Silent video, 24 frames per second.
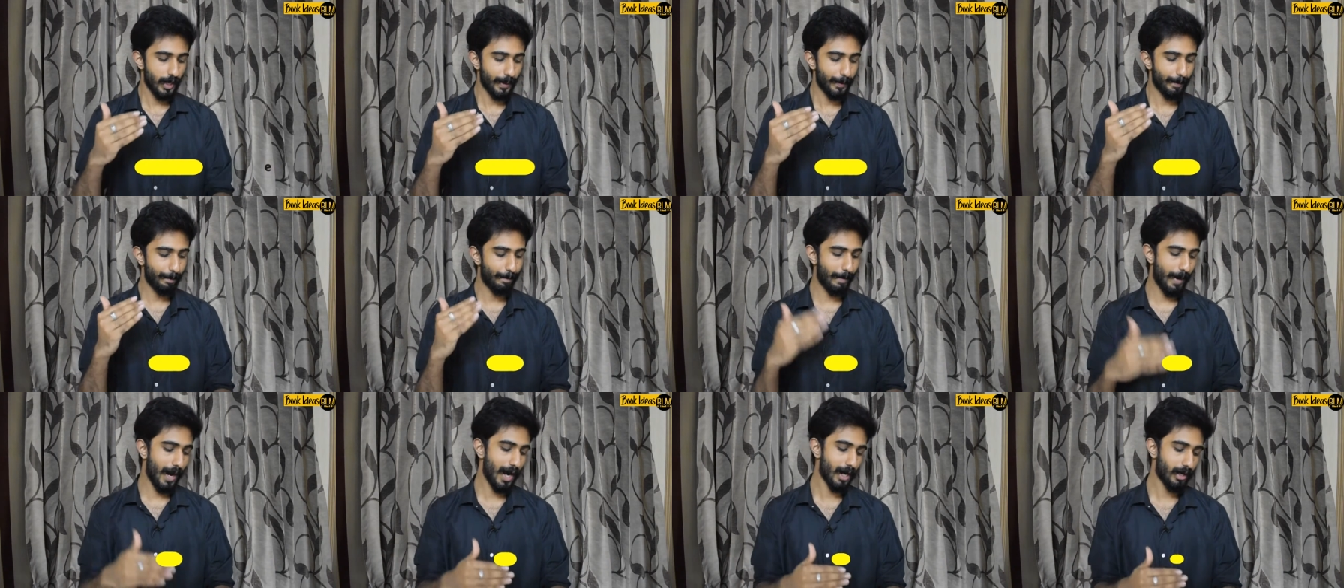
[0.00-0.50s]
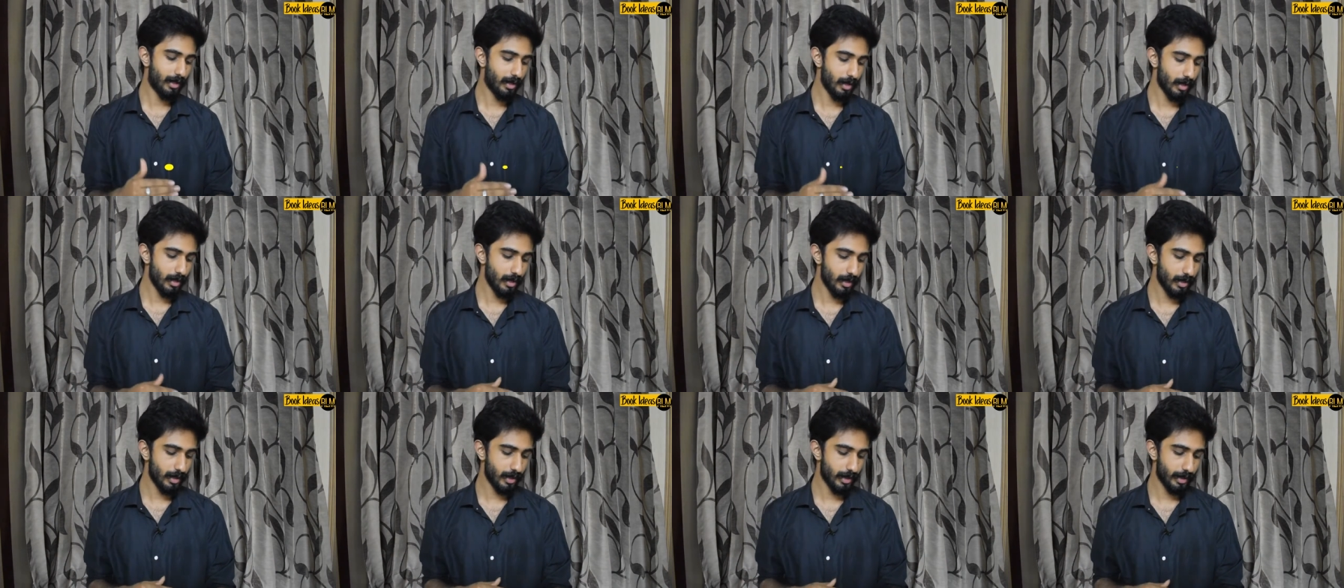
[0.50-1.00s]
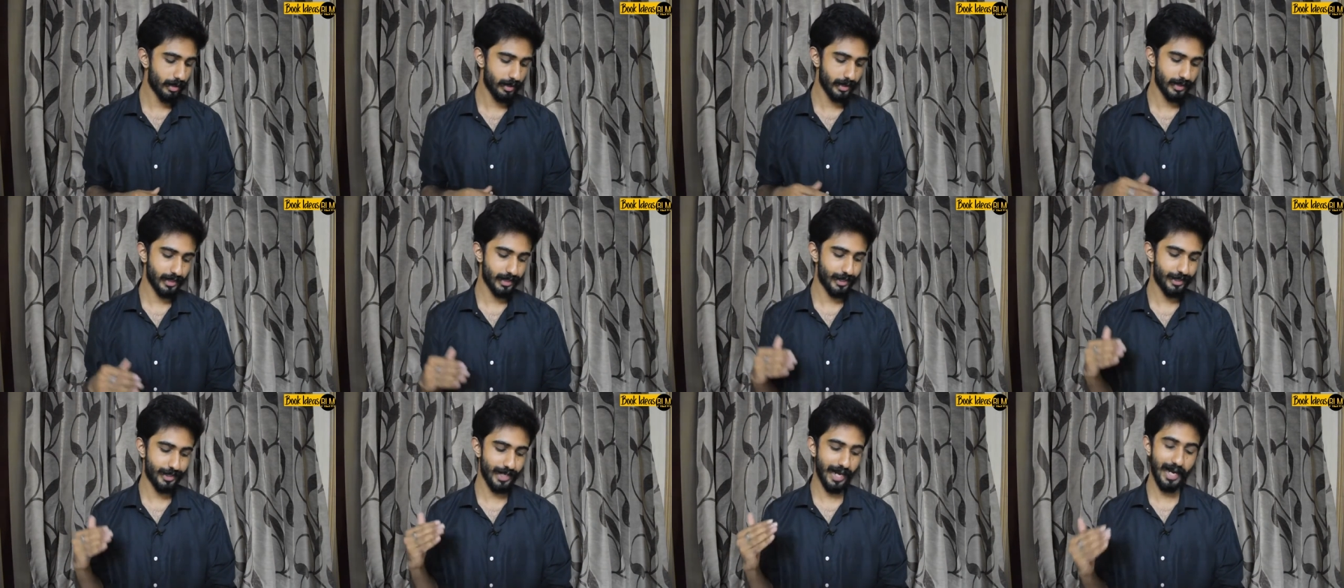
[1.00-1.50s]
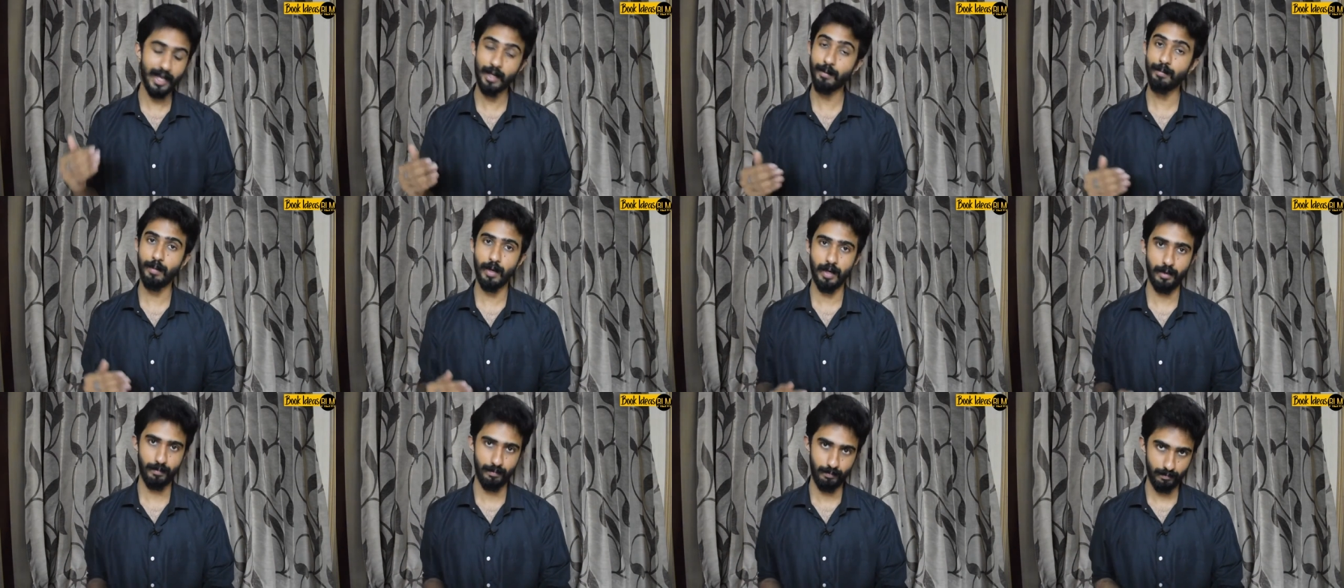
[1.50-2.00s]
Martin
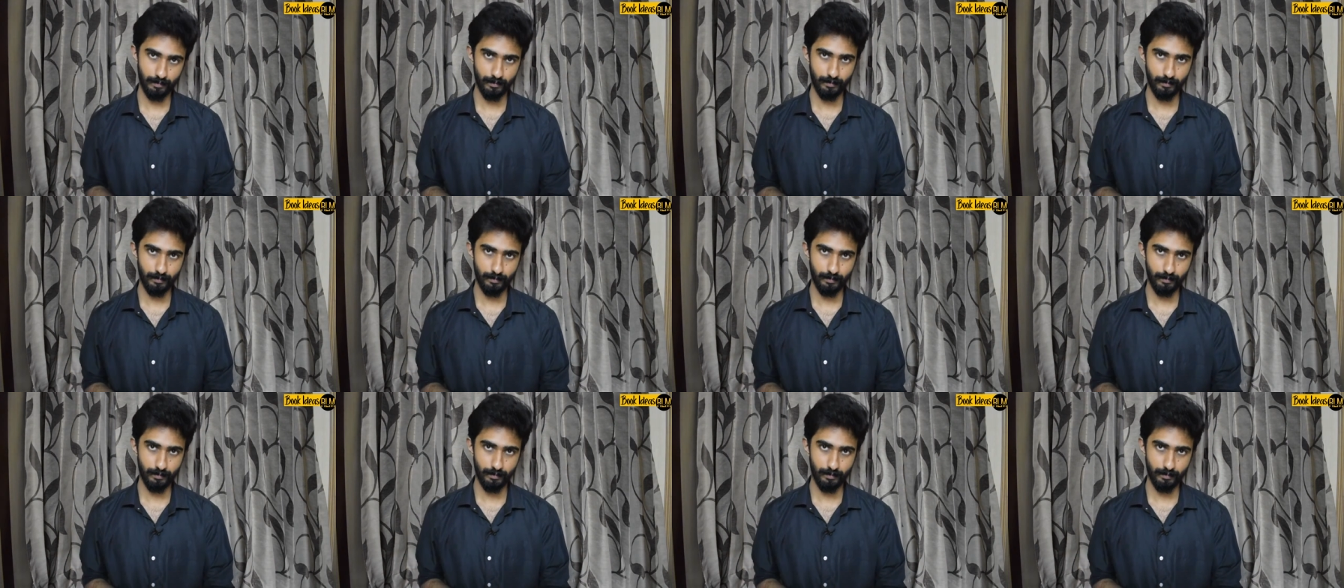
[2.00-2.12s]
Seligman,